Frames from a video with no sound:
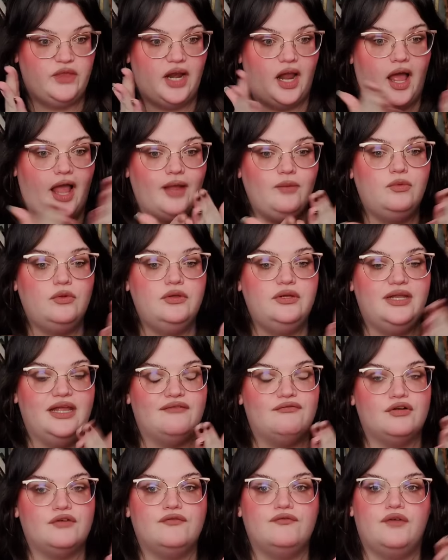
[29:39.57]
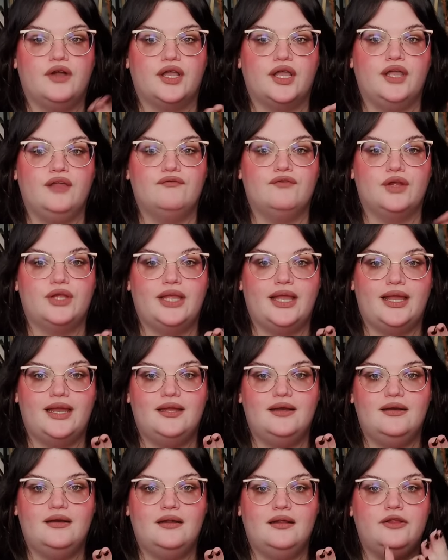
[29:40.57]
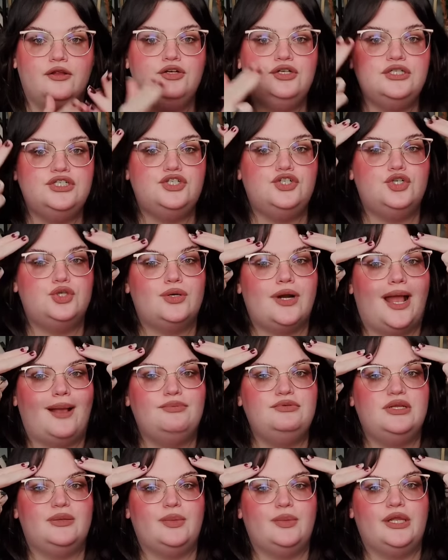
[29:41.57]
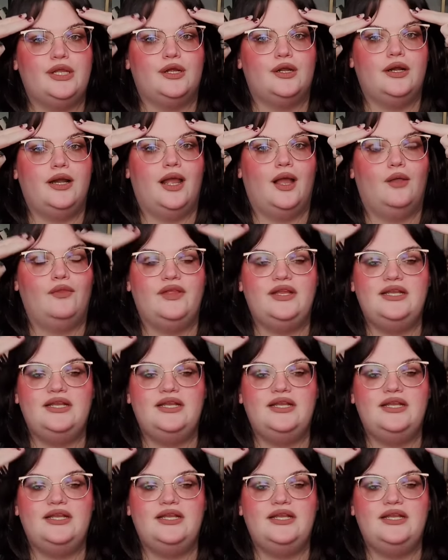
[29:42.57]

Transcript: that I will never fucking forget. They're just trapped up here now.